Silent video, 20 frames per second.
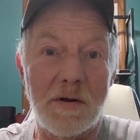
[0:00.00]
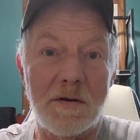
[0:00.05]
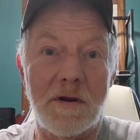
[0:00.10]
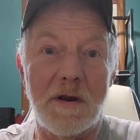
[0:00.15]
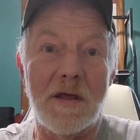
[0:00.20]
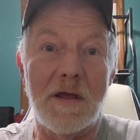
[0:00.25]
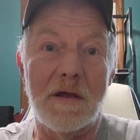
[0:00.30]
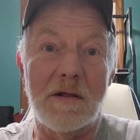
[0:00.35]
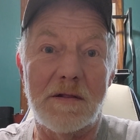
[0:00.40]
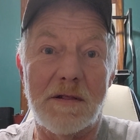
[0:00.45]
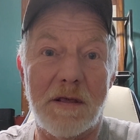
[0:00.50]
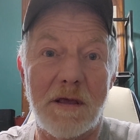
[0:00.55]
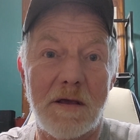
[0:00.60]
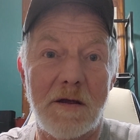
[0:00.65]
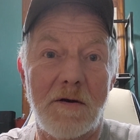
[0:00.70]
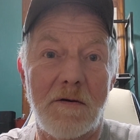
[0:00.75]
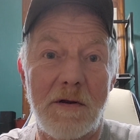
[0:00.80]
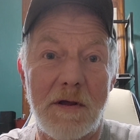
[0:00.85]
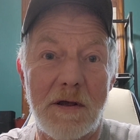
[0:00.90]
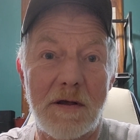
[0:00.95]
the
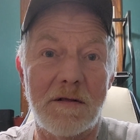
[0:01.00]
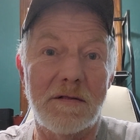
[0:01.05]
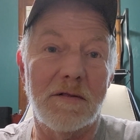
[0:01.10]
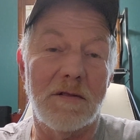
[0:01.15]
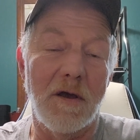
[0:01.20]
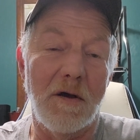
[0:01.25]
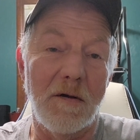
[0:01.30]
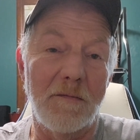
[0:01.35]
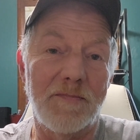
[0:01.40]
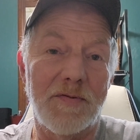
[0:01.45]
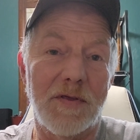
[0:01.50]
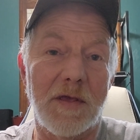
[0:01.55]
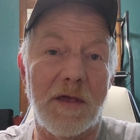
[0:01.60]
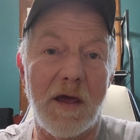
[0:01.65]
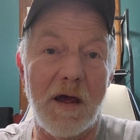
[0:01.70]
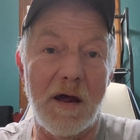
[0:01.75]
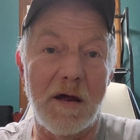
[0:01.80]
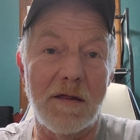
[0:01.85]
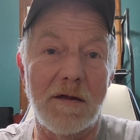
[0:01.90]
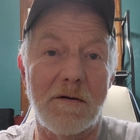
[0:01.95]
interior tub
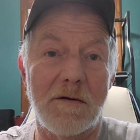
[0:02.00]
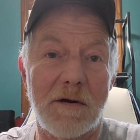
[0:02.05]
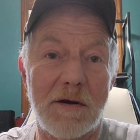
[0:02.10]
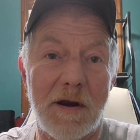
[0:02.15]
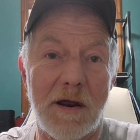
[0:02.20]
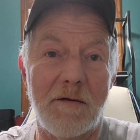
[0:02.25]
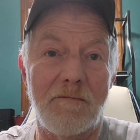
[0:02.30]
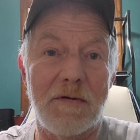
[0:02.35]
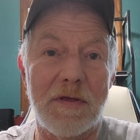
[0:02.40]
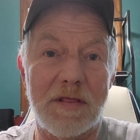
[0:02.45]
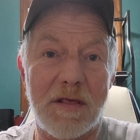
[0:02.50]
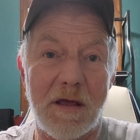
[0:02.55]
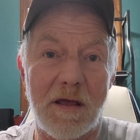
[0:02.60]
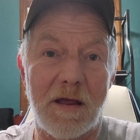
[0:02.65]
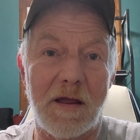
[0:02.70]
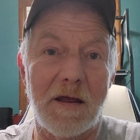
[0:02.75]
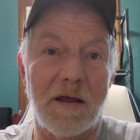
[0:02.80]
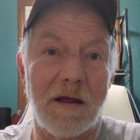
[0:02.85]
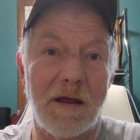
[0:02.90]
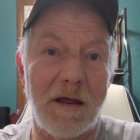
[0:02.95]
together and
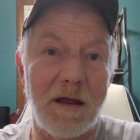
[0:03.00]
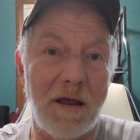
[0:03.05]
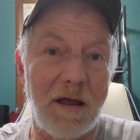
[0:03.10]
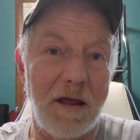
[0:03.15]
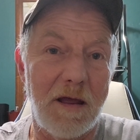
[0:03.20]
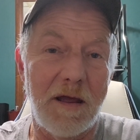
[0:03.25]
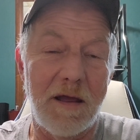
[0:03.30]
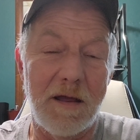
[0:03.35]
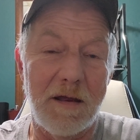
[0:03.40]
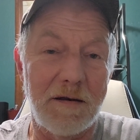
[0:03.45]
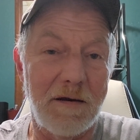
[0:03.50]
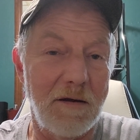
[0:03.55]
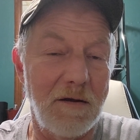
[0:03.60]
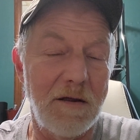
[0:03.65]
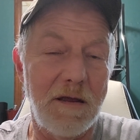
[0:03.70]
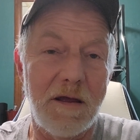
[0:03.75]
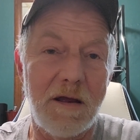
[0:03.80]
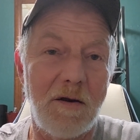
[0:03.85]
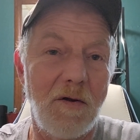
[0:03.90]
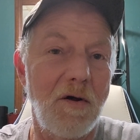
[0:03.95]
everything,
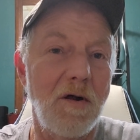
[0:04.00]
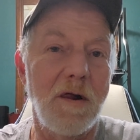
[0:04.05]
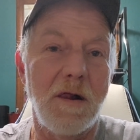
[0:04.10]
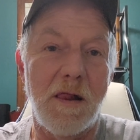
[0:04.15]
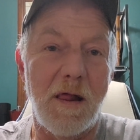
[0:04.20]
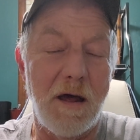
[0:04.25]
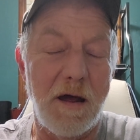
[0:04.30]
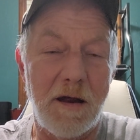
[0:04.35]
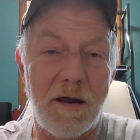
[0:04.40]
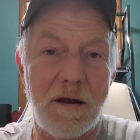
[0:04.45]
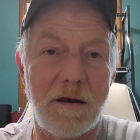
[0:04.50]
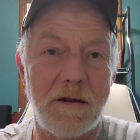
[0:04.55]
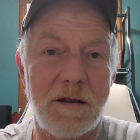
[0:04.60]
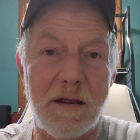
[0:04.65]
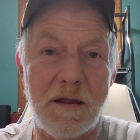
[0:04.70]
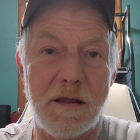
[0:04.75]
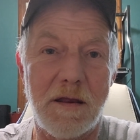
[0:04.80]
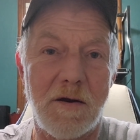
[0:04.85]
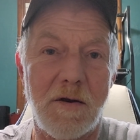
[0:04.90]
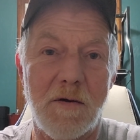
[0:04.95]
and all that,
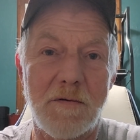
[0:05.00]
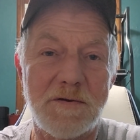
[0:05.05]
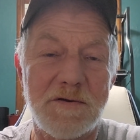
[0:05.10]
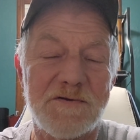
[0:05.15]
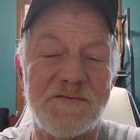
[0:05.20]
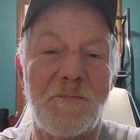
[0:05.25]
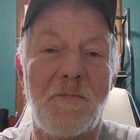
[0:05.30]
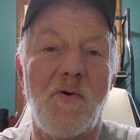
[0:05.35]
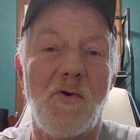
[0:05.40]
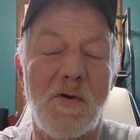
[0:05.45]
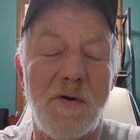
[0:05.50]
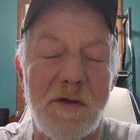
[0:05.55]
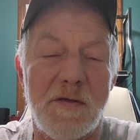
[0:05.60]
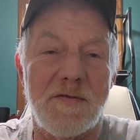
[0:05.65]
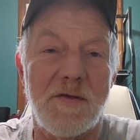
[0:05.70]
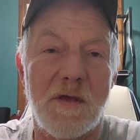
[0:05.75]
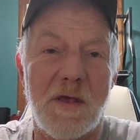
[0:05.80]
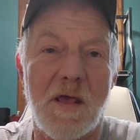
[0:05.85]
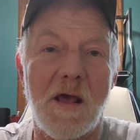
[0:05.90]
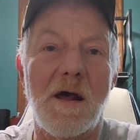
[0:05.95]
and just putting it
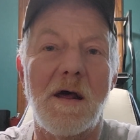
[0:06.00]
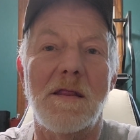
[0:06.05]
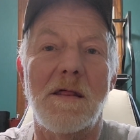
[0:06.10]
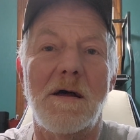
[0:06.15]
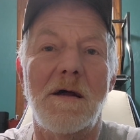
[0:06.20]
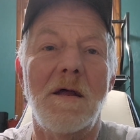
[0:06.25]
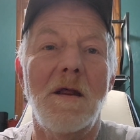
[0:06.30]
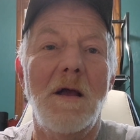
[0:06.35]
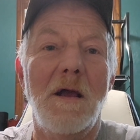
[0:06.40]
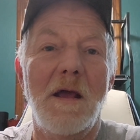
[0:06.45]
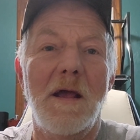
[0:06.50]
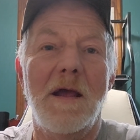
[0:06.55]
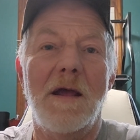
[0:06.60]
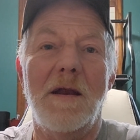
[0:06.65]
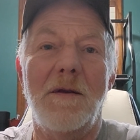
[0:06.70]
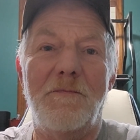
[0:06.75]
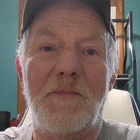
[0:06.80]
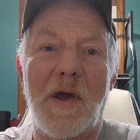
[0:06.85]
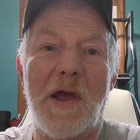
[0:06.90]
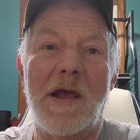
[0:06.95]
together
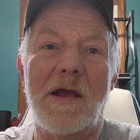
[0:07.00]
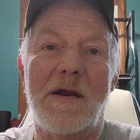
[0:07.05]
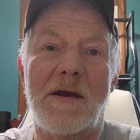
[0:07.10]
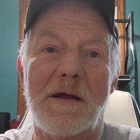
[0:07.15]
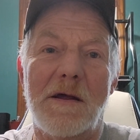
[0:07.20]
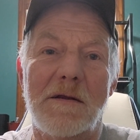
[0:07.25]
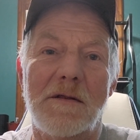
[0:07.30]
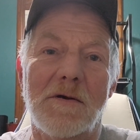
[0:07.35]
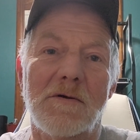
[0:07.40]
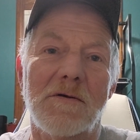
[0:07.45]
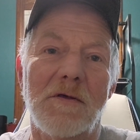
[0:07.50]
and painting it.